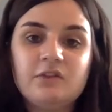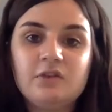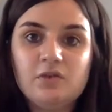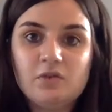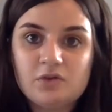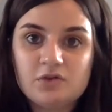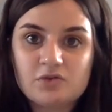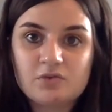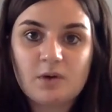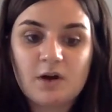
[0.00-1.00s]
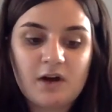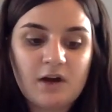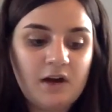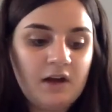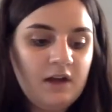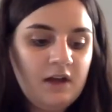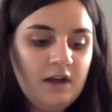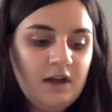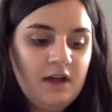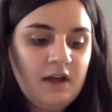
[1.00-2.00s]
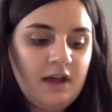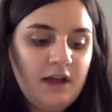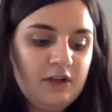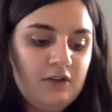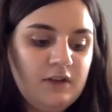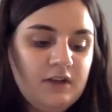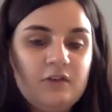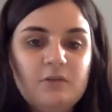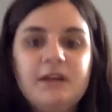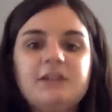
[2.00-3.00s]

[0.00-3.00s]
to draw and you need to make